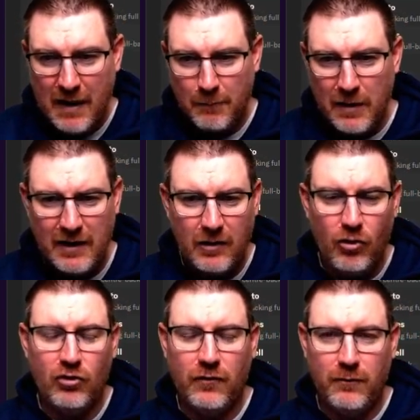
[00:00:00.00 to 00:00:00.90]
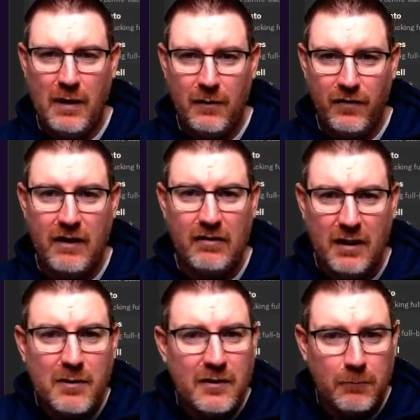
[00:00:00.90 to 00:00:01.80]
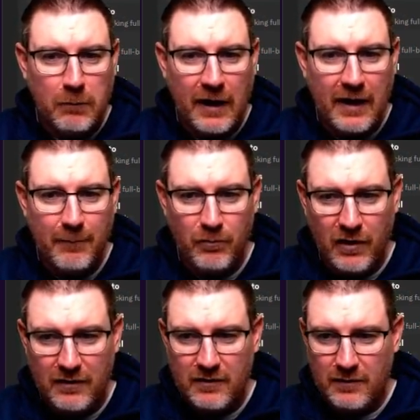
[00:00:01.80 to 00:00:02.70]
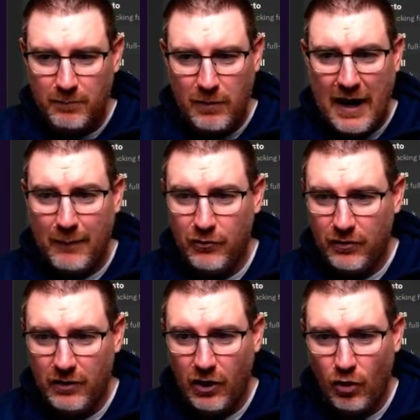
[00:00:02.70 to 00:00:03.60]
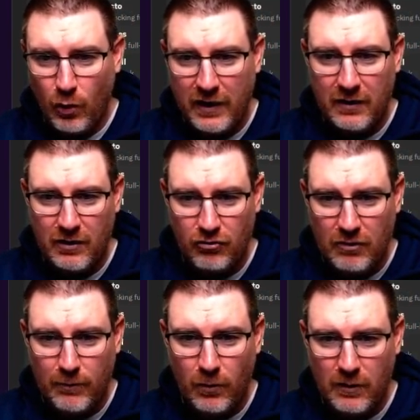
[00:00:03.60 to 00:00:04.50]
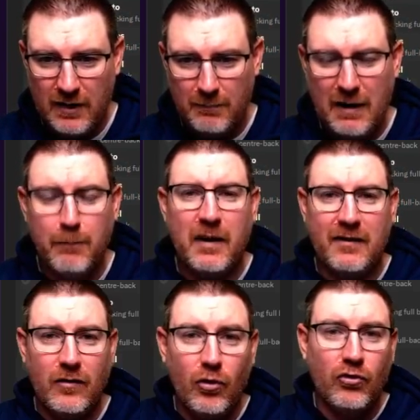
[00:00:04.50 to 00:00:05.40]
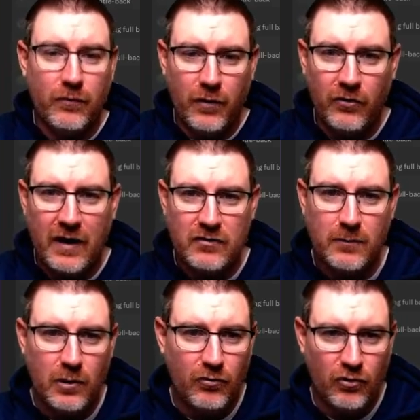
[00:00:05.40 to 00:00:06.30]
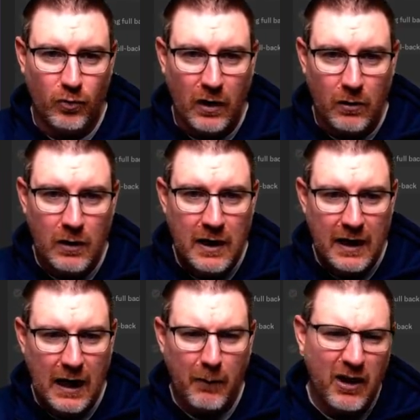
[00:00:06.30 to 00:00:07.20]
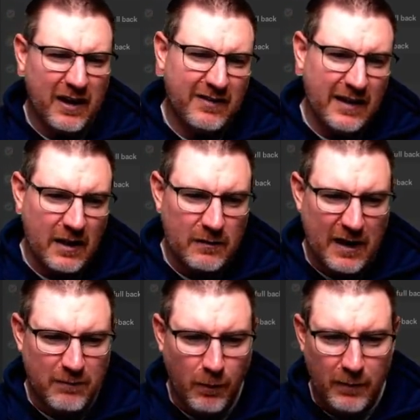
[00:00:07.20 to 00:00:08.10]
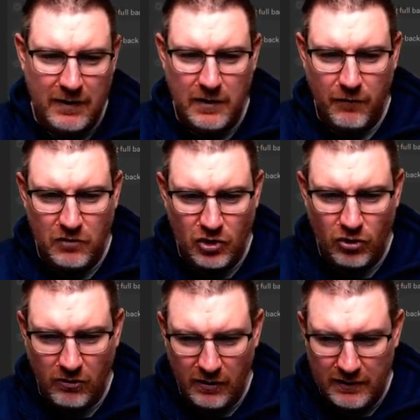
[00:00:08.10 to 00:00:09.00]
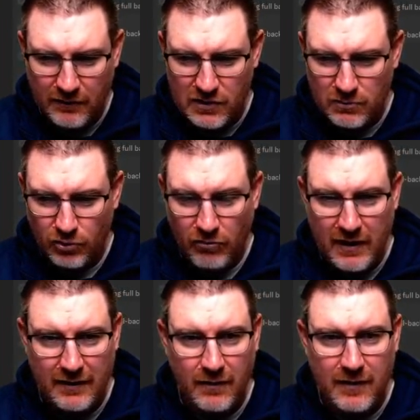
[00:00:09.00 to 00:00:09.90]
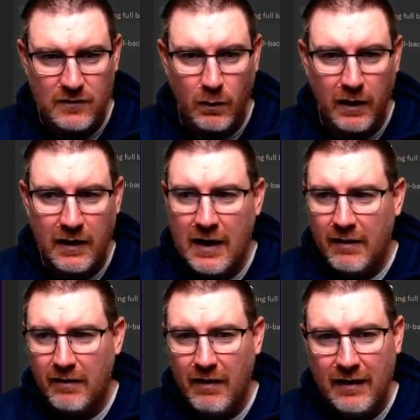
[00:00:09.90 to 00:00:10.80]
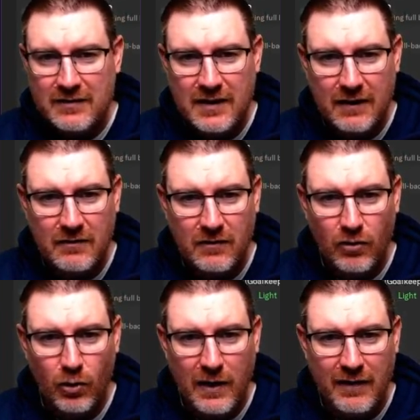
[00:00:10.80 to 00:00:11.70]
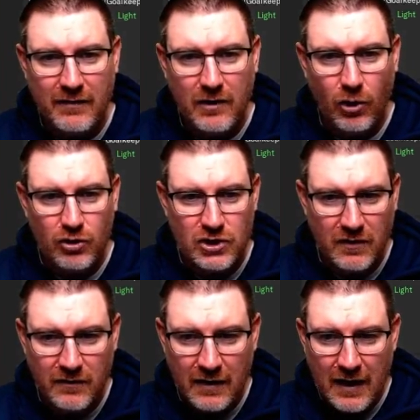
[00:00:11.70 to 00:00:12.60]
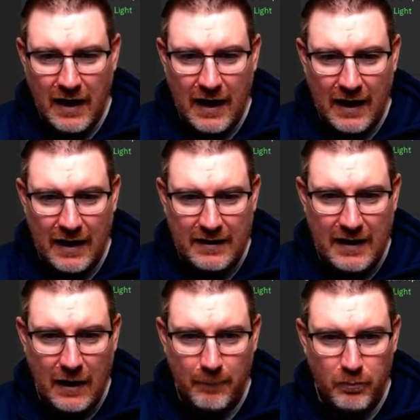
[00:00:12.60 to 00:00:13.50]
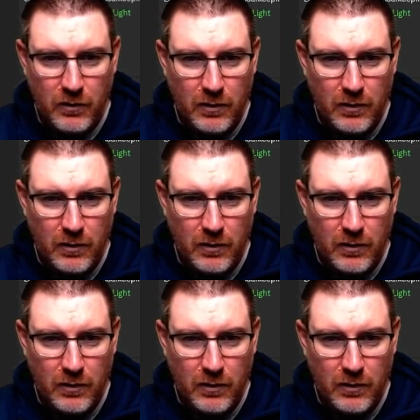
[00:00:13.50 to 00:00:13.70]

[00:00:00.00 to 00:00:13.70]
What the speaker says: better use of, maybe if they're a limited player that's perhaps quick and can dribble, can make better use of those attributes as well. But like I say, it's probably a different tutorial, individual training, to this one. The last thing to do is coaches. Now,